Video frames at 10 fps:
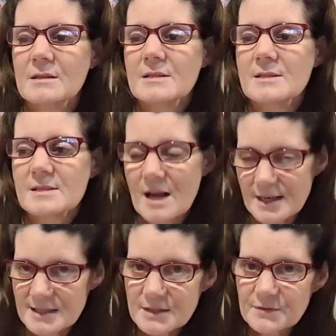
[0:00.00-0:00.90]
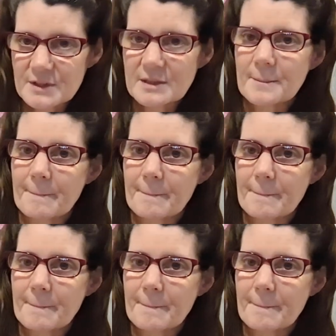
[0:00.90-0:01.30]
scientific